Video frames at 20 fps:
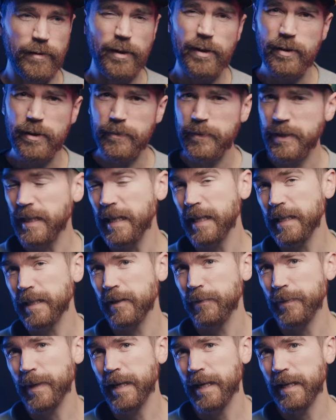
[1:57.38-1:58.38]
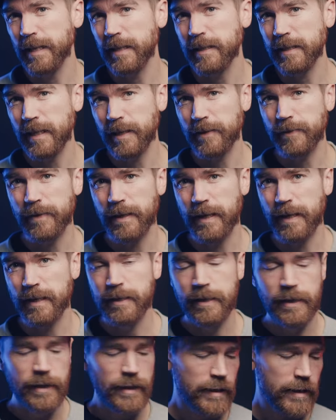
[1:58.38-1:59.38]
learned and mistakes I've made and stuff that,
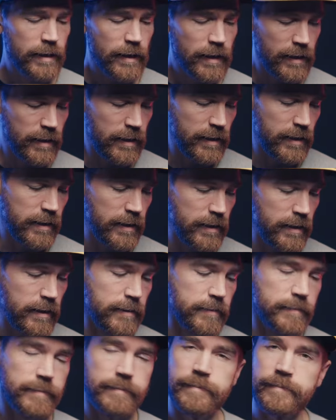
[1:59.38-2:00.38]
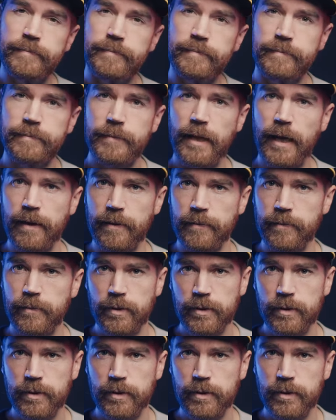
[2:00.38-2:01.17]
uh, yeah,